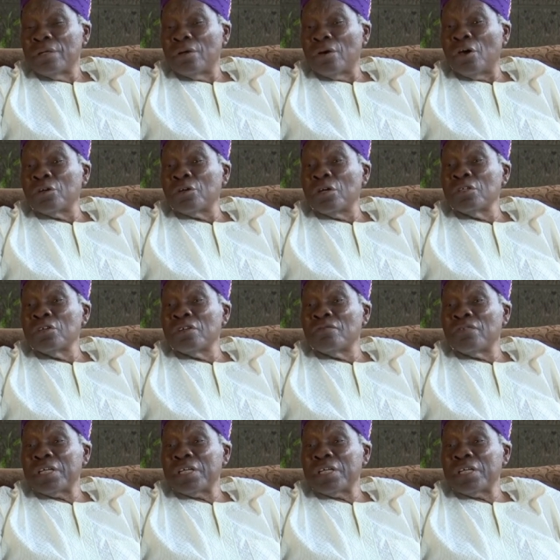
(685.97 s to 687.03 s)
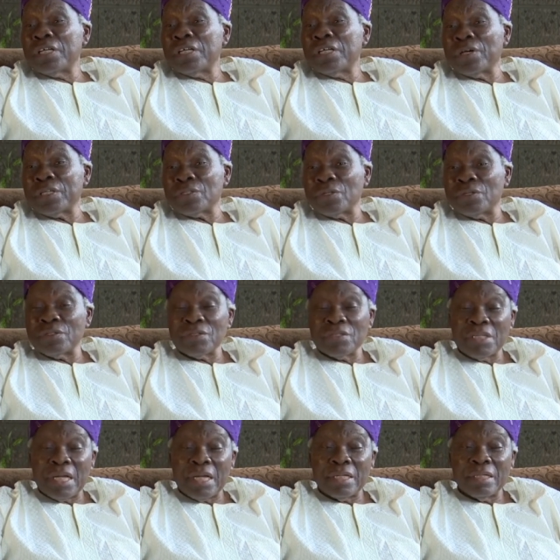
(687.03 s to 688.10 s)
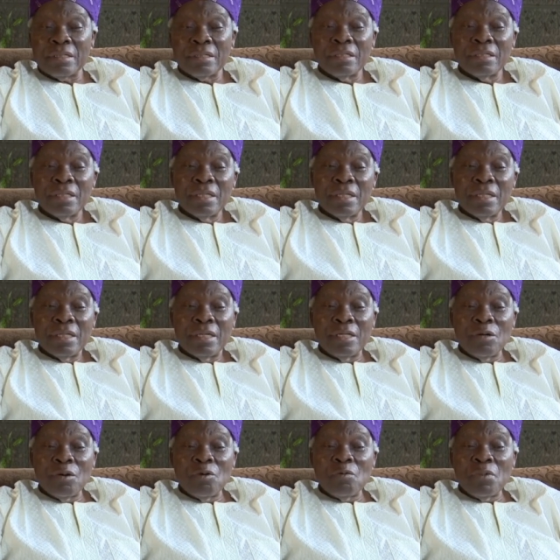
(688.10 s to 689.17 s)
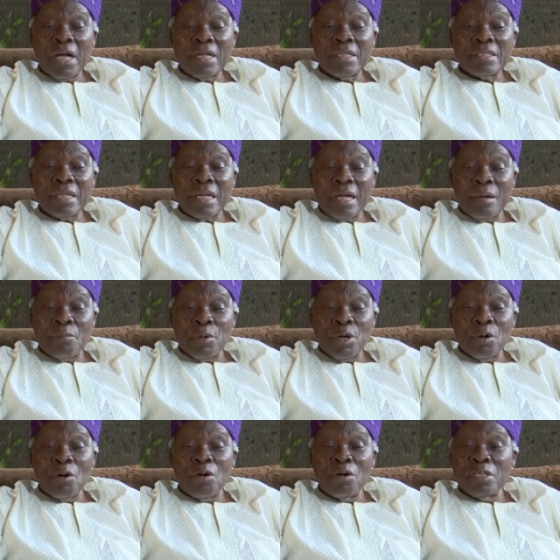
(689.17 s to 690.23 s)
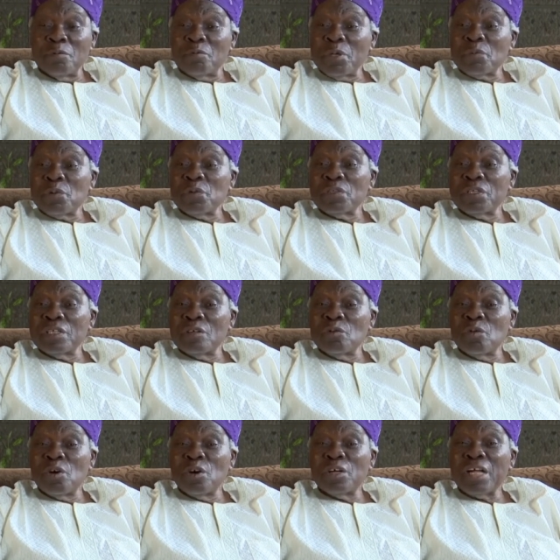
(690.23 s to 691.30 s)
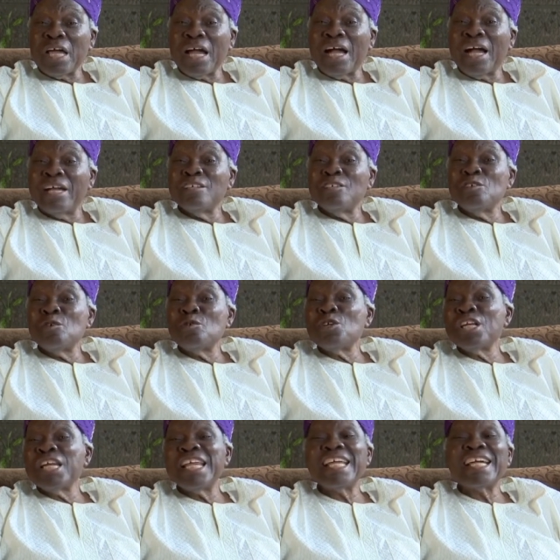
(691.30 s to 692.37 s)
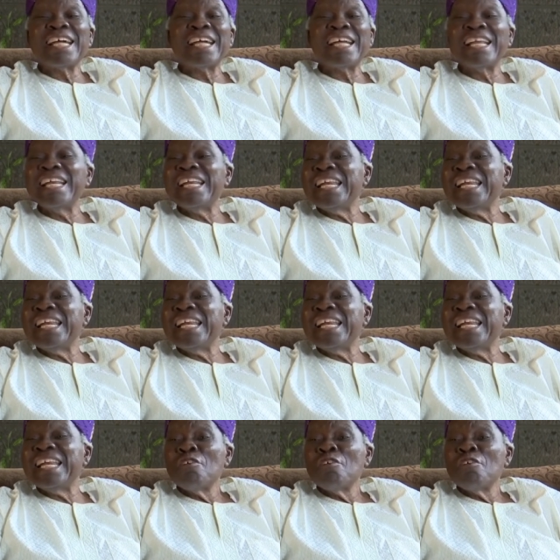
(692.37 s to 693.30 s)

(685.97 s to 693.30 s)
London University professors said, the Yorubas, among all the peoples in the world, are uniquely